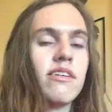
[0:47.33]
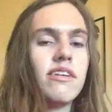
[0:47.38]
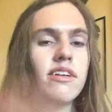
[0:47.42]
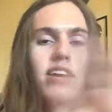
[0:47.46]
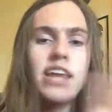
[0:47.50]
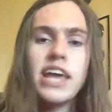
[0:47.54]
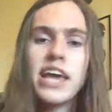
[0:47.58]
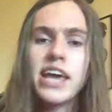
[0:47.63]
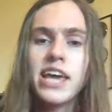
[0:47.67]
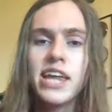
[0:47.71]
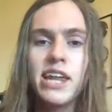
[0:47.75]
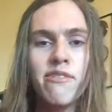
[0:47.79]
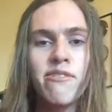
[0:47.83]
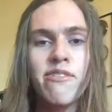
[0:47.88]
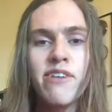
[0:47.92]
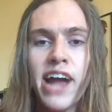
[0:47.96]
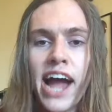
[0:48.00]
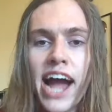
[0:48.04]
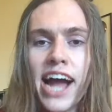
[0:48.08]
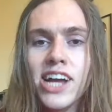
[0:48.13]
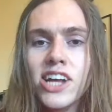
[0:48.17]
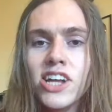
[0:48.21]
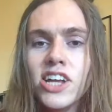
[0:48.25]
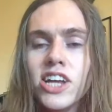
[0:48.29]
negative
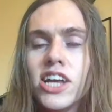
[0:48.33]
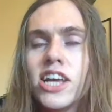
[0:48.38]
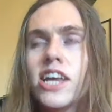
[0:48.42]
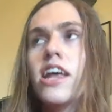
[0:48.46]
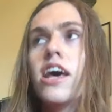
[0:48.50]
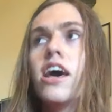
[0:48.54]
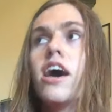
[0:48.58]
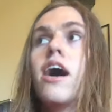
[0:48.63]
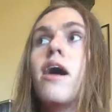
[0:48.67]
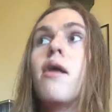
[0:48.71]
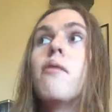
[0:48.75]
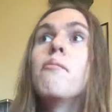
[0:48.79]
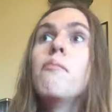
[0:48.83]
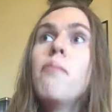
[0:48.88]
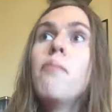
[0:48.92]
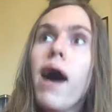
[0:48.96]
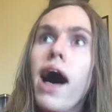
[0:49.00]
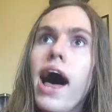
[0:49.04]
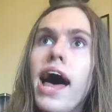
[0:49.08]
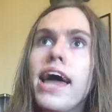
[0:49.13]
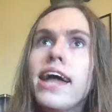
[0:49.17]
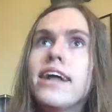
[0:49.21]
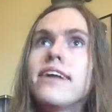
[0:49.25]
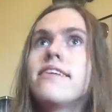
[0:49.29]
reaction.
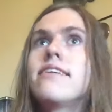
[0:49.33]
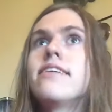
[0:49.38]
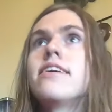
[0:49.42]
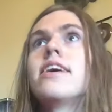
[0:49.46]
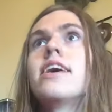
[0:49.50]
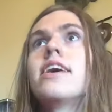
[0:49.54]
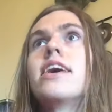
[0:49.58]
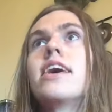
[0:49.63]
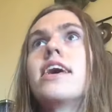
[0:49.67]
But